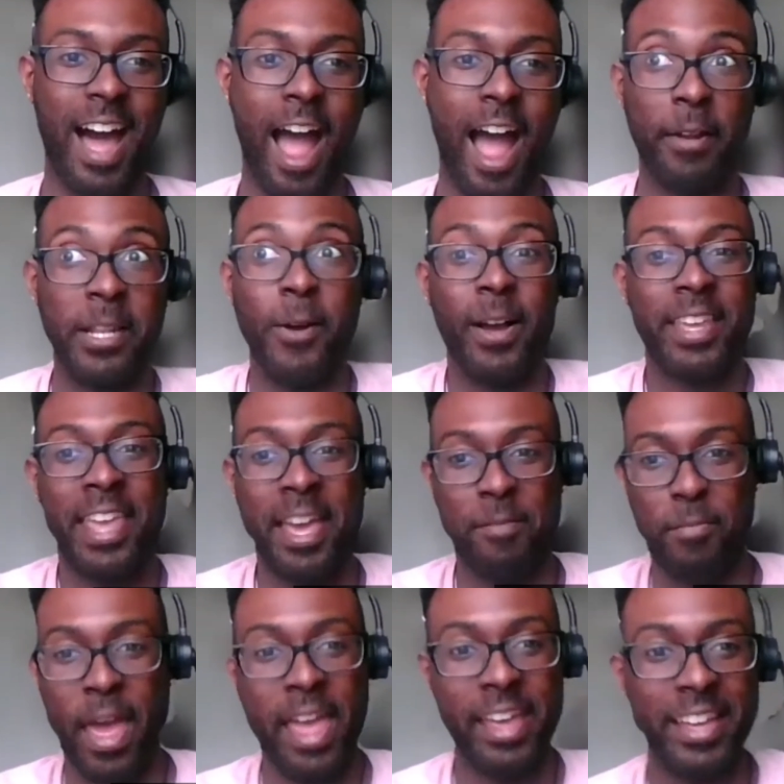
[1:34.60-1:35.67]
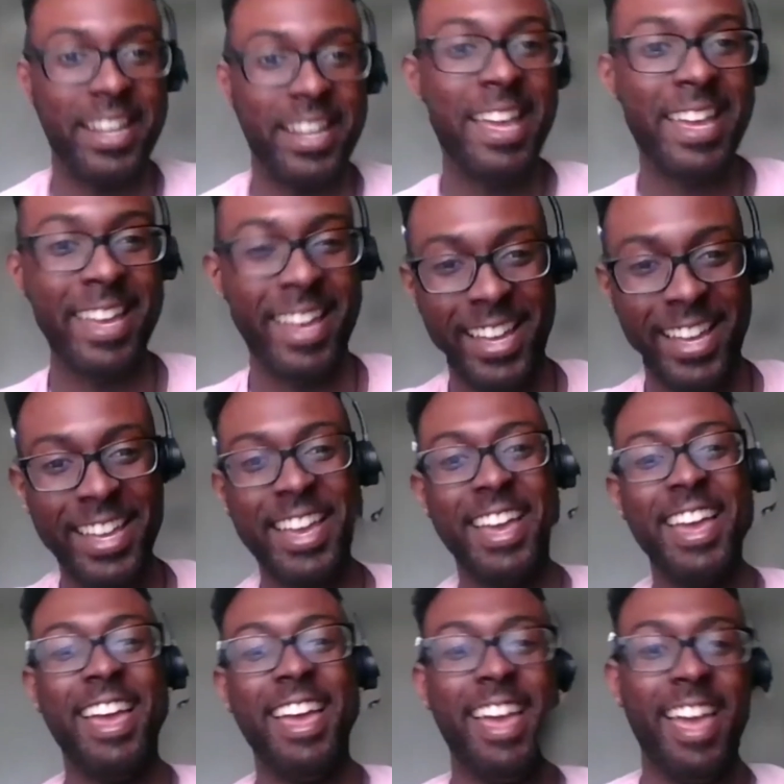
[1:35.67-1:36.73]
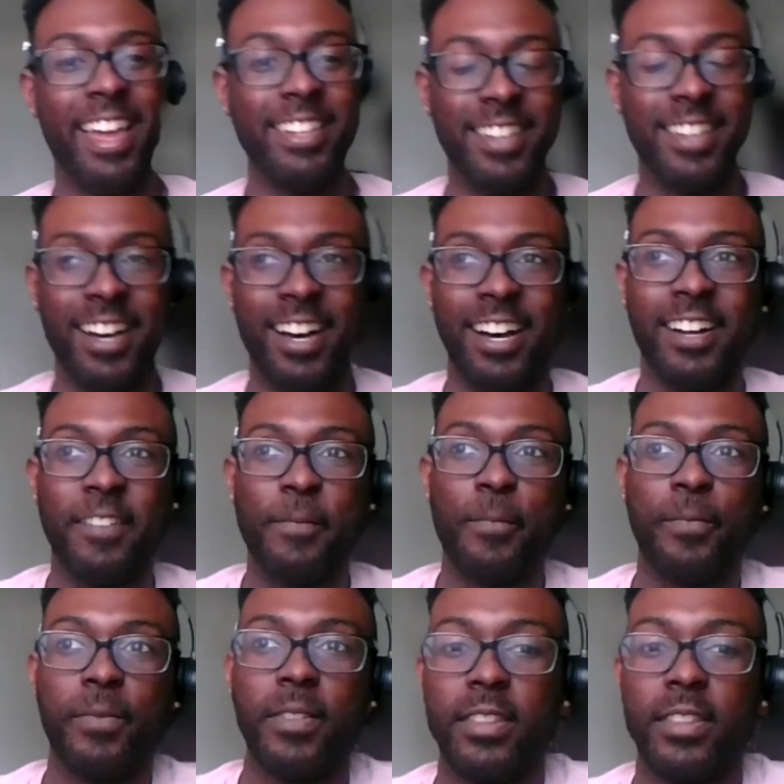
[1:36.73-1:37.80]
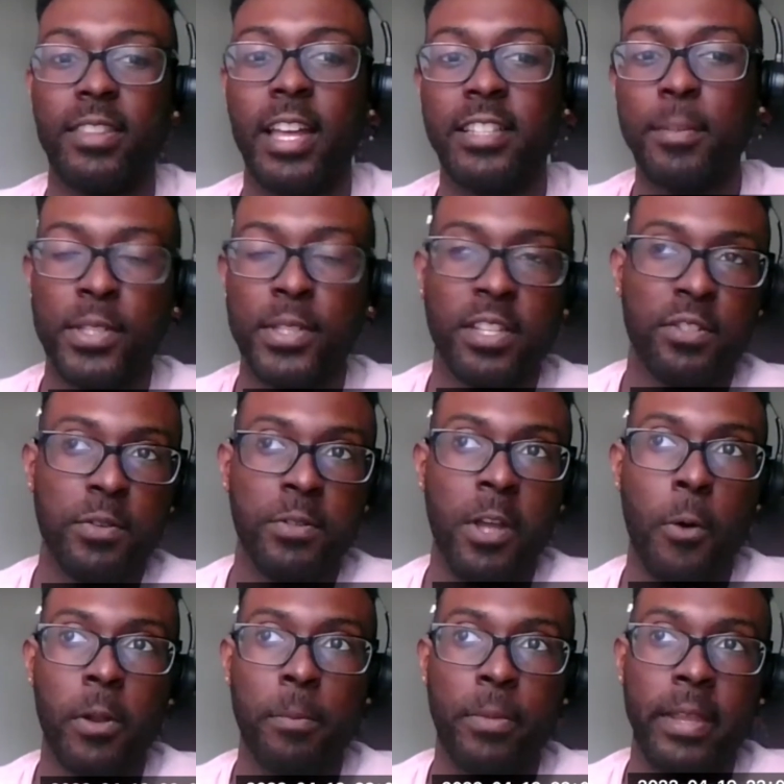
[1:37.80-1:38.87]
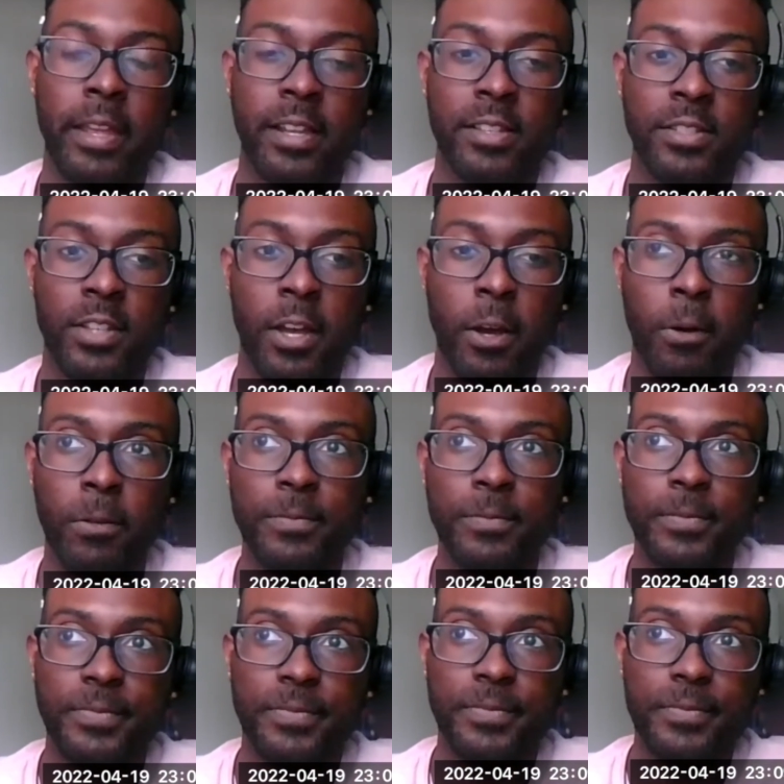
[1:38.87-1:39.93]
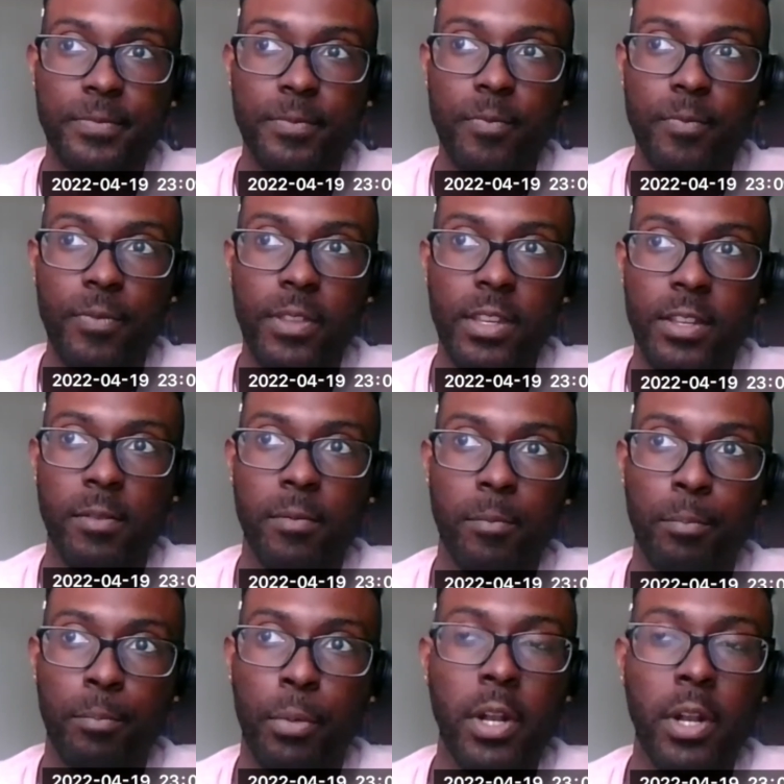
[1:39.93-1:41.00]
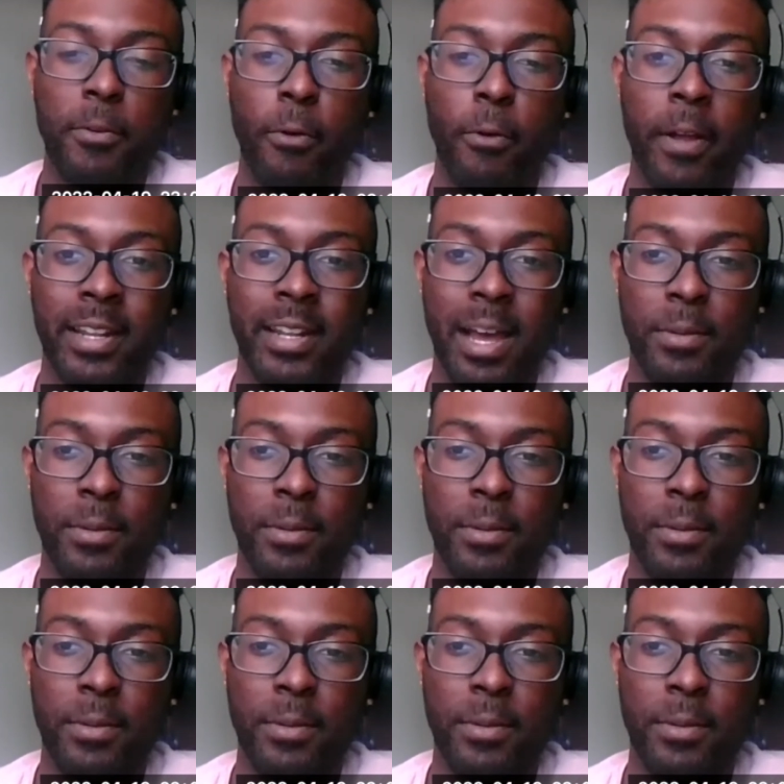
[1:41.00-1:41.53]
I already know I can't pay it. yeah. And uh, that's a position you don't want to be in. So build up credit.